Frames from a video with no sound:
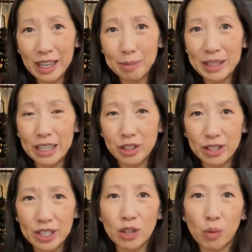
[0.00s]
but that you
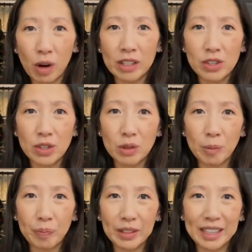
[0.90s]
still want
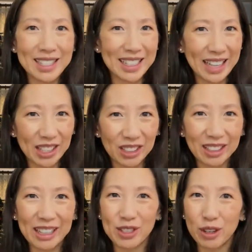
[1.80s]
to get together
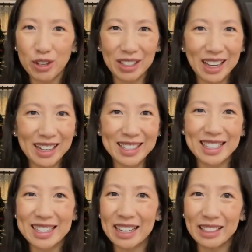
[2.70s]
and socialize
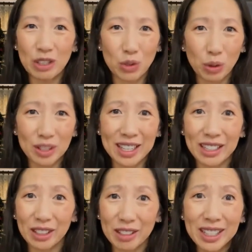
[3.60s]
and dine indoors and
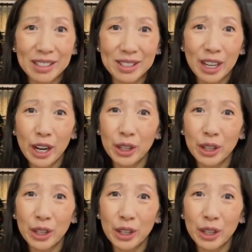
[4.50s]
other things.